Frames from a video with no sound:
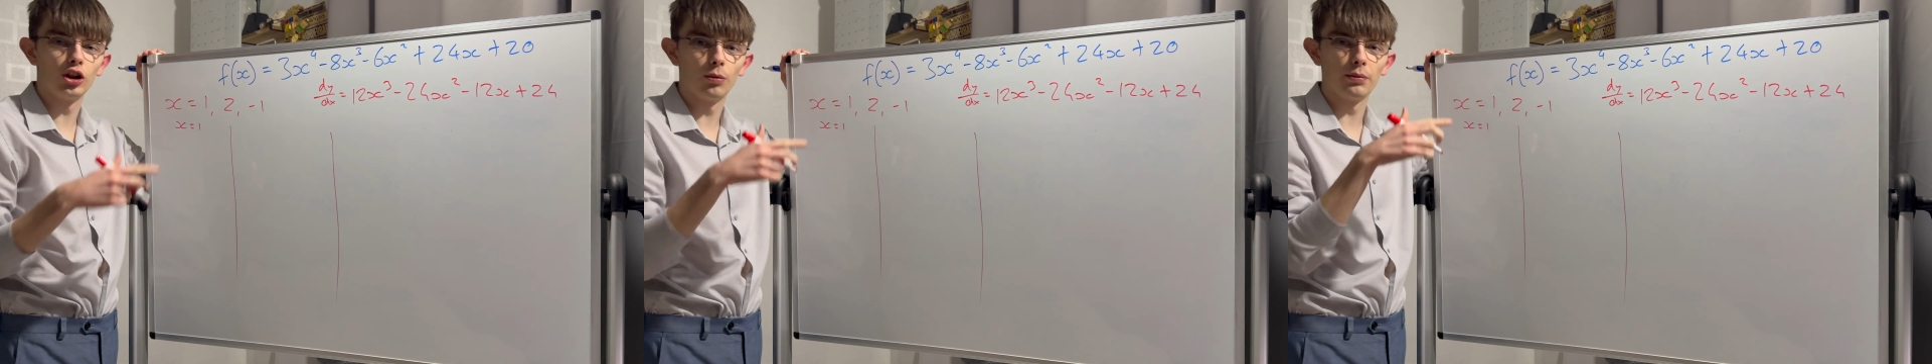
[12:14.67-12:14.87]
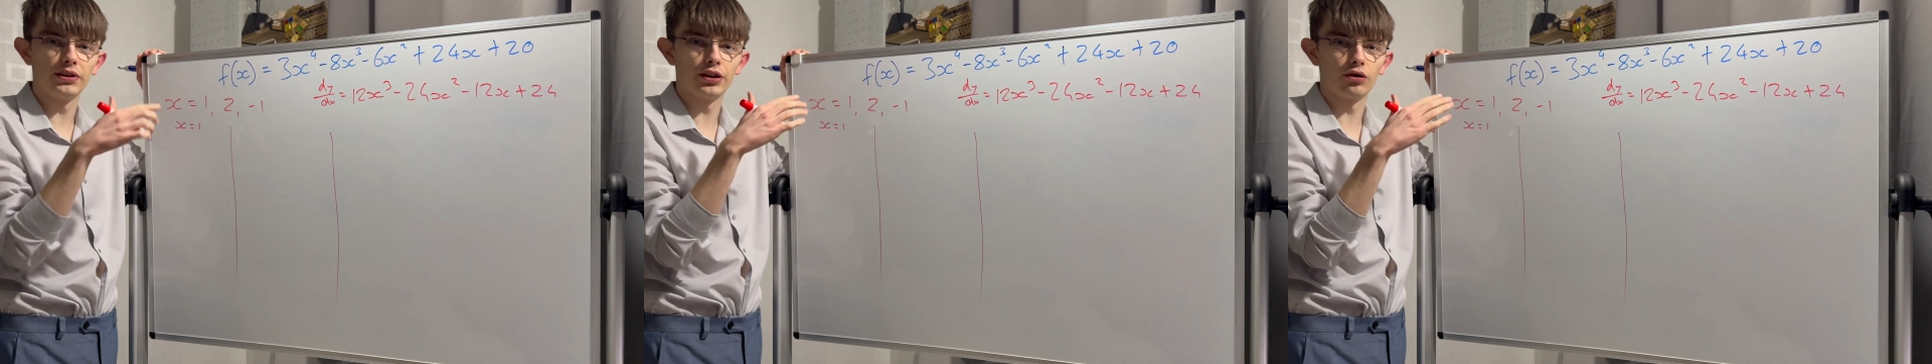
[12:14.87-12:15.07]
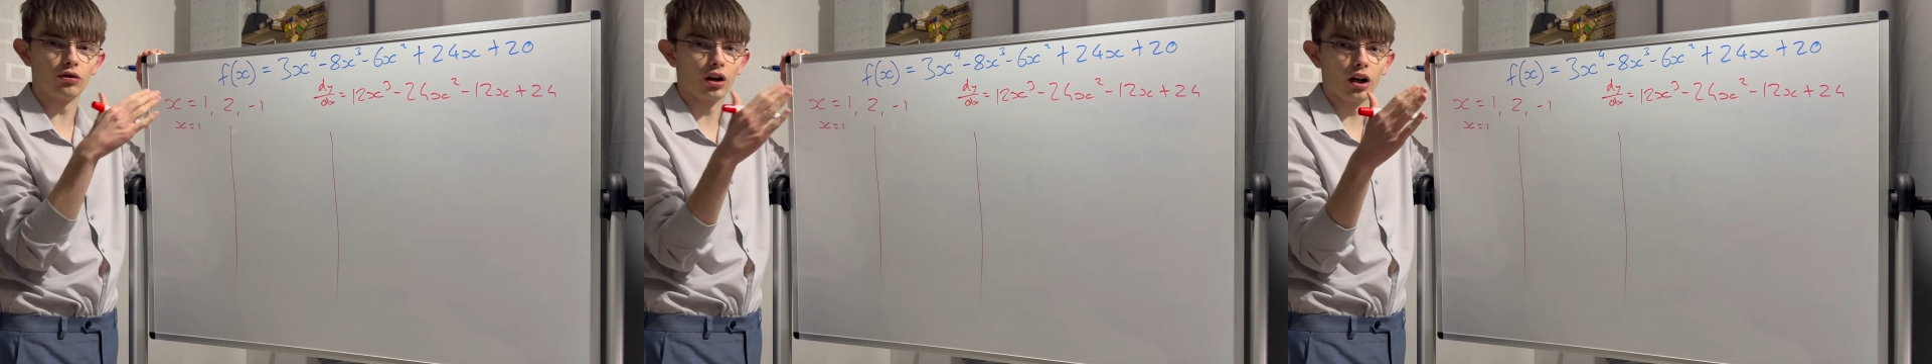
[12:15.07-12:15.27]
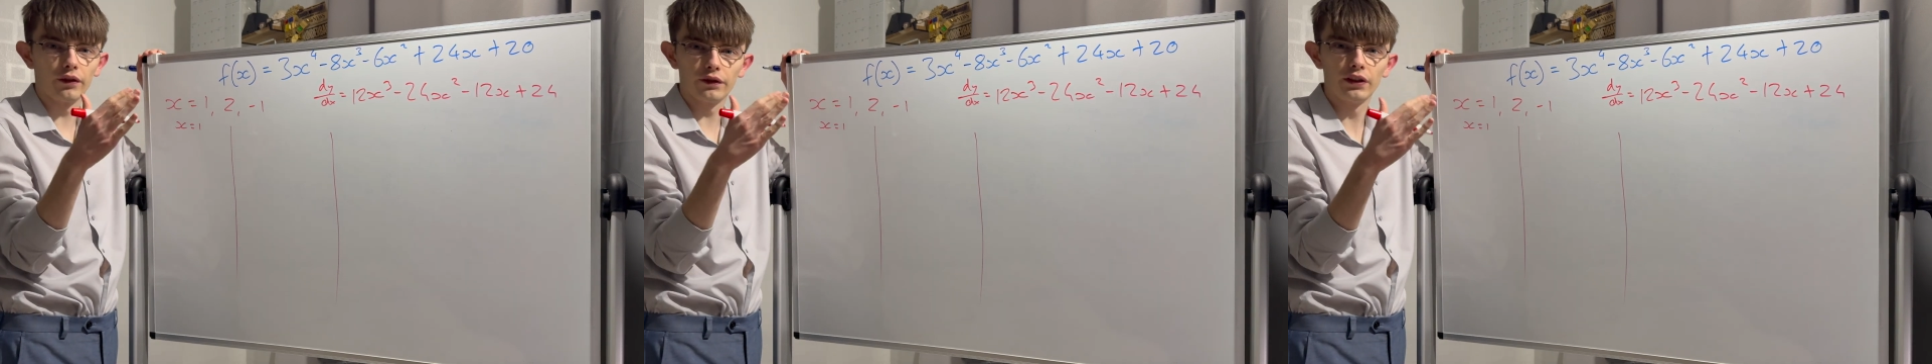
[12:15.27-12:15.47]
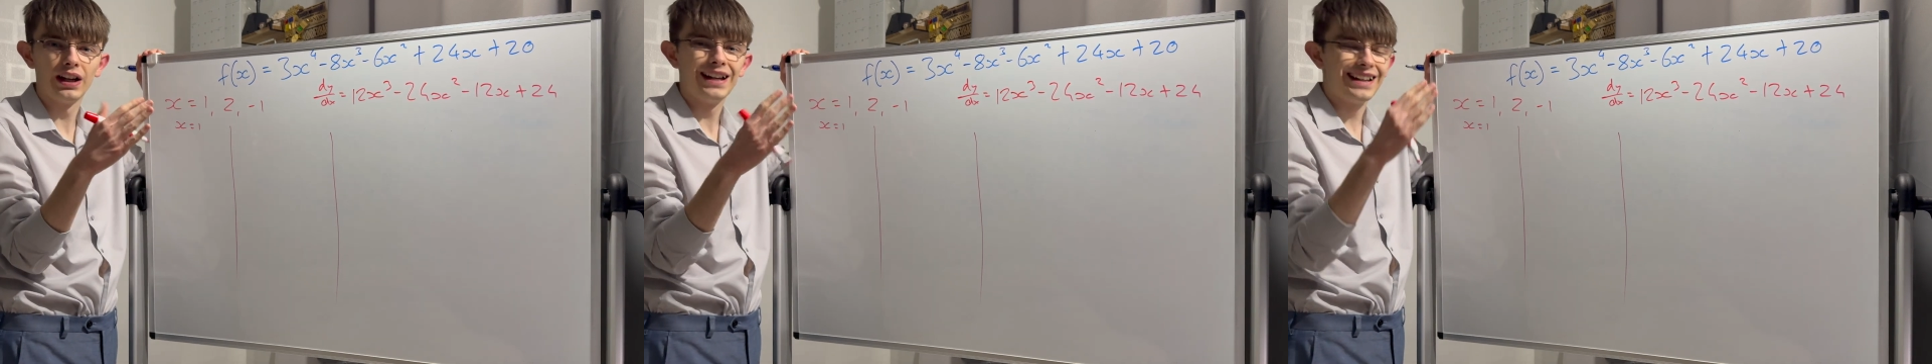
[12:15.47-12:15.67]
on with the
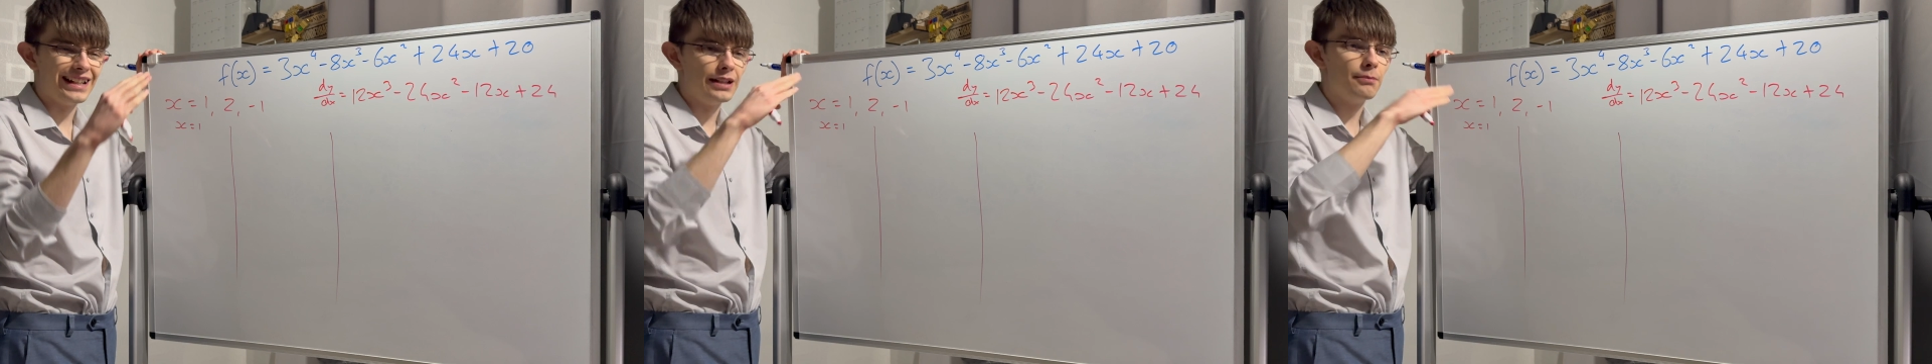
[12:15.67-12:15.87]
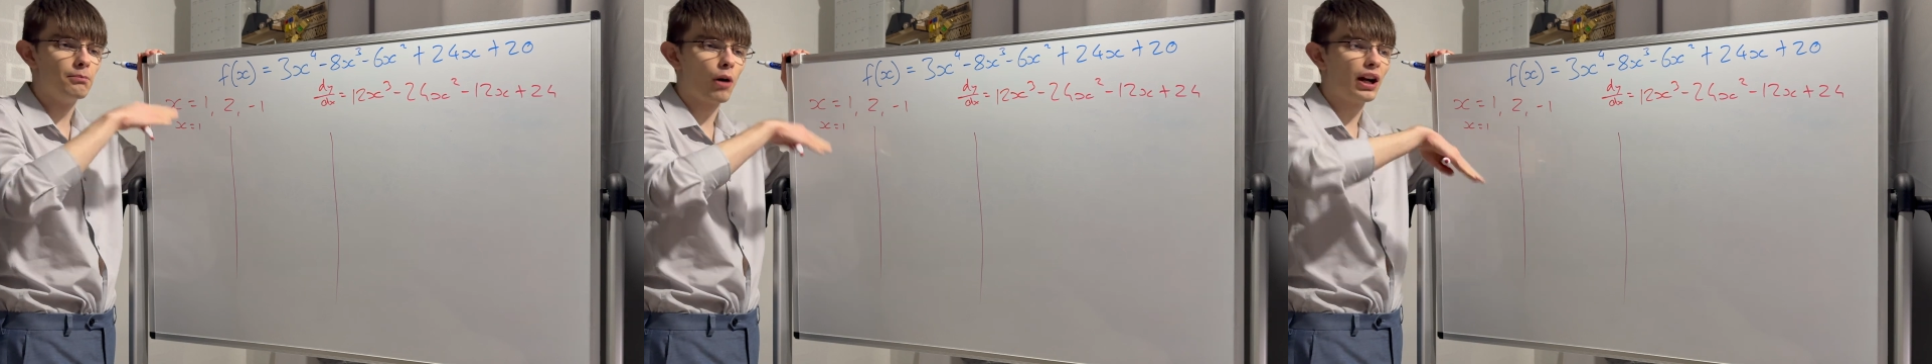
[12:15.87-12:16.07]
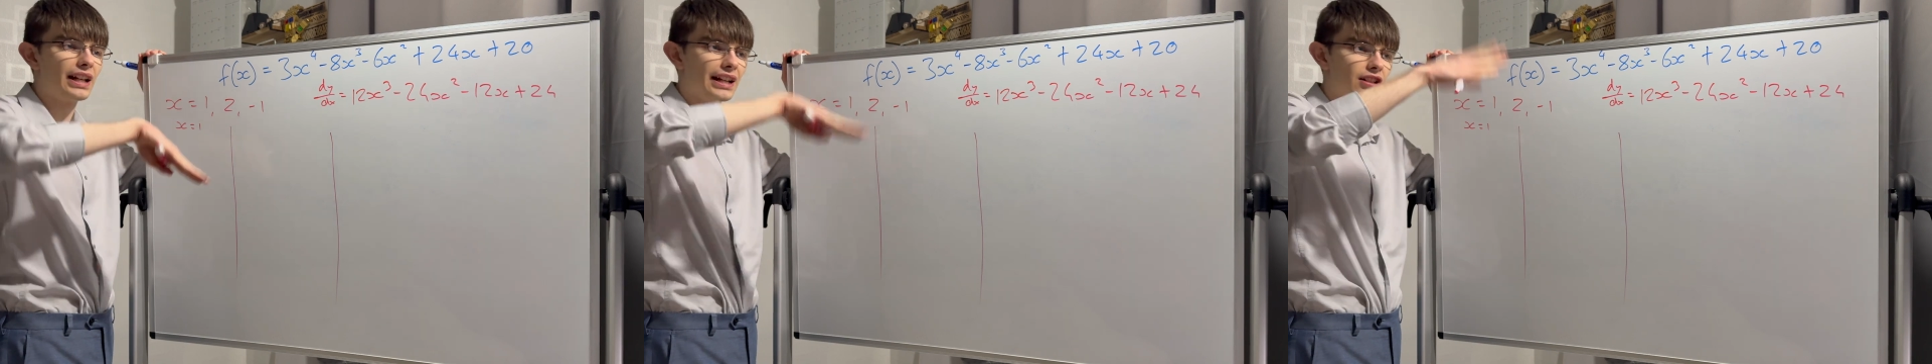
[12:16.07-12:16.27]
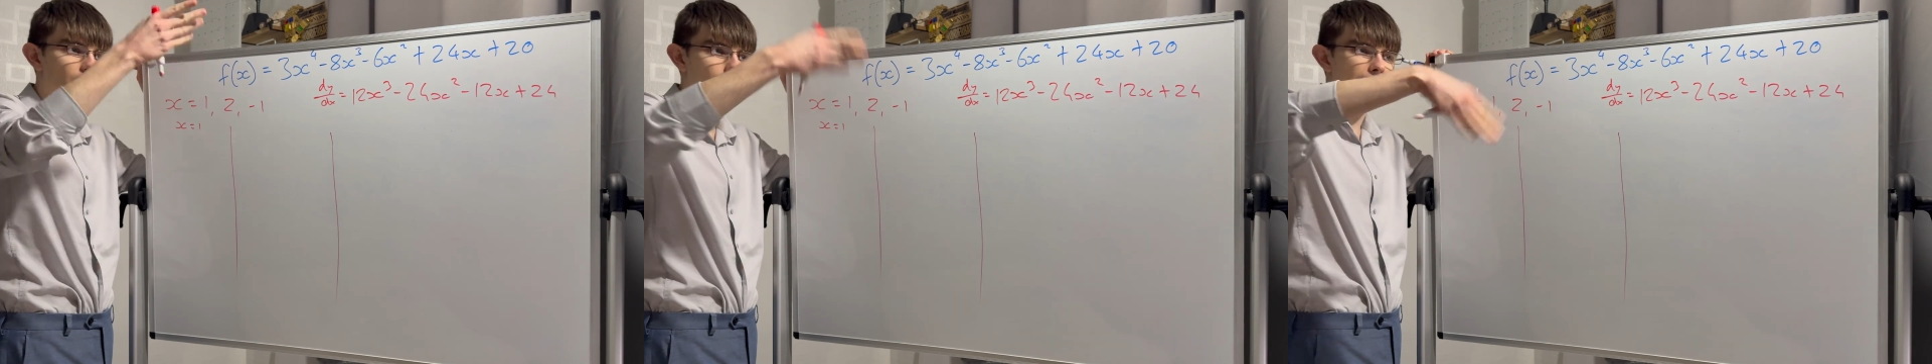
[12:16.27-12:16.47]
graph. It might end up